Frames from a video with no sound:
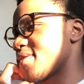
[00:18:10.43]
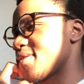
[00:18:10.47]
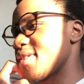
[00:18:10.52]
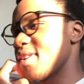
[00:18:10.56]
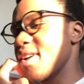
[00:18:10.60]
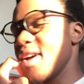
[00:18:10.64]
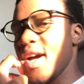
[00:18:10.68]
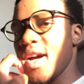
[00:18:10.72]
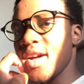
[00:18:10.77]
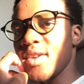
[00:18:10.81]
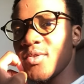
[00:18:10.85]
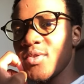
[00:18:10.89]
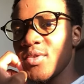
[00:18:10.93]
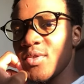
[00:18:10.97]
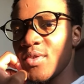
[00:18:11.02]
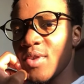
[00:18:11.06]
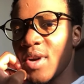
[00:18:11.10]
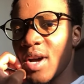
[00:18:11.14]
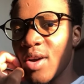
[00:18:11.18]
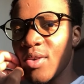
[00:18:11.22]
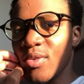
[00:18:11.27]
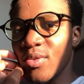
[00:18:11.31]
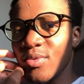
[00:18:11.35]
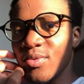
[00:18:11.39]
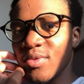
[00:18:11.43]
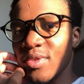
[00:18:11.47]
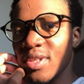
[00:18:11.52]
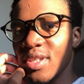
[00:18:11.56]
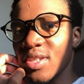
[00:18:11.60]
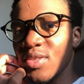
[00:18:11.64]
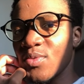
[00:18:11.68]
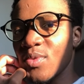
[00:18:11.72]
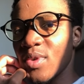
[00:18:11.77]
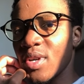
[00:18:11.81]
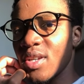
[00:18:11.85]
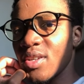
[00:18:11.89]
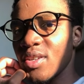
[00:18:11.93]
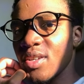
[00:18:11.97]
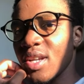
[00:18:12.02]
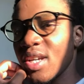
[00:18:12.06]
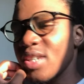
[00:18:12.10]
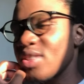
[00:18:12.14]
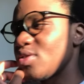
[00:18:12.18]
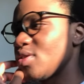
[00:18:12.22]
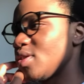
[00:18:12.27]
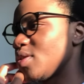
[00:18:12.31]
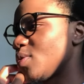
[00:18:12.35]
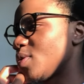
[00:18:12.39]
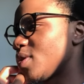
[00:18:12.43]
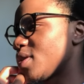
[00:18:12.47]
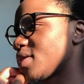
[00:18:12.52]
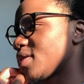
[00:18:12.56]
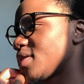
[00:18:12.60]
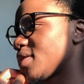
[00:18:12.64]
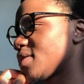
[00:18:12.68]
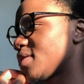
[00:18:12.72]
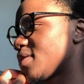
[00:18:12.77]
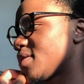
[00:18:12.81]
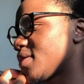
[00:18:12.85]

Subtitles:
I don't know how this one actually works,